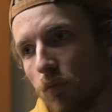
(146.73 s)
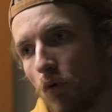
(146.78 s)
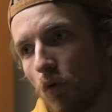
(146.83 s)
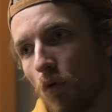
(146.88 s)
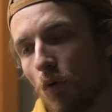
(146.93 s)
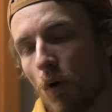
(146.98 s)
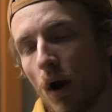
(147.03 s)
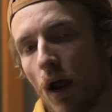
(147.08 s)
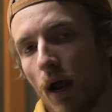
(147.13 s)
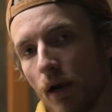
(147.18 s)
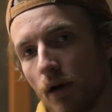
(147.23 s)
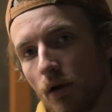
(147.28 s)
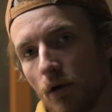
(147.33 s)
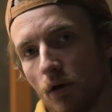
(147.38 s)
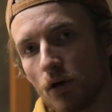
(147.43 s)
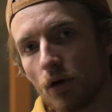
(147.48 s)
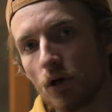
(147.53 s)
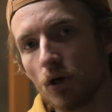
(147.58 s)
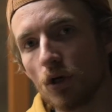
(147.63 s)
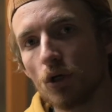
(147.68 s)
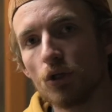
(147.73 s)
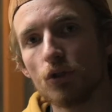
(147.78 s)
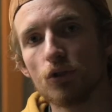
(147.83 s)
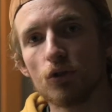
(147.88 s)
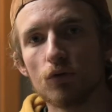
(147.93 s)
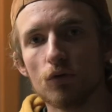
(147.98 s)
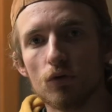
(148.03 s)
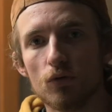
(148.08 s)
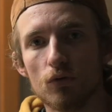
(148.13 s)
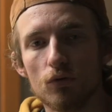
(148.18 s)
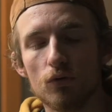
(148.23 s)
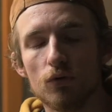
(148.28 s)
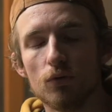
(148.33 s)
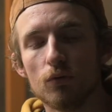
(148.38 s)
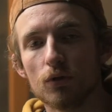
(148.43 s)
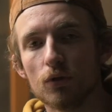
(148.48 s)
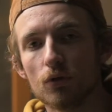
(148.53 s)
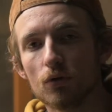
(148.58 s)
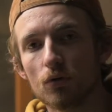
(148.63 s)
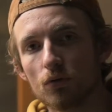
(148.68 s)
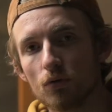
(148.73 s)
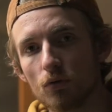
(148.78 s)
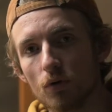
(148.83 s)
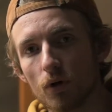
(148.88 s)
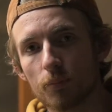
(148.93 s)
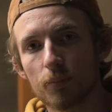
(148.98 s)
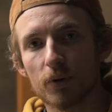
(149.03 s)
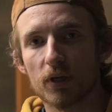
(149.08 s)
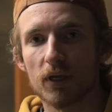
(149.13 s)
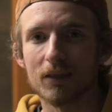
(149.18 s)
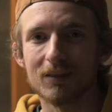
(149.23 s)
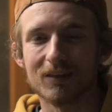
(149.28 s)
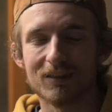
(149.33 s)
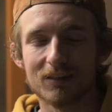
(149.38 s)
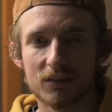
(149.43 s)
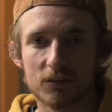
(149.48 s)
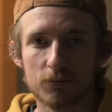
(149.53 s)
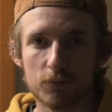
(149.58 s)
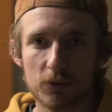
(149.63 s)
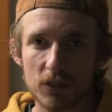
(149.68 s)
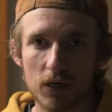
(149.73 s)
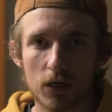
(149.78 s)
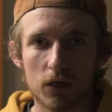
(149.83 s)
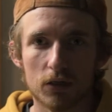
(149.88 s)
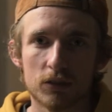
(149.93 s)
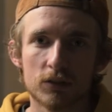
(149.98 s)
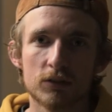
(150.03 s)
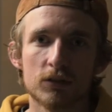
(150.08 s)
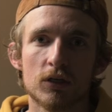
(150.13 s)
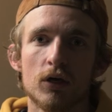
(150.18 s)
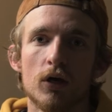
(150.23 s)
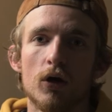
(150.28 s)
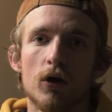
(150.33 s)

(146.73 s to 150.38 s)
prior to you doing your glue up. And this is because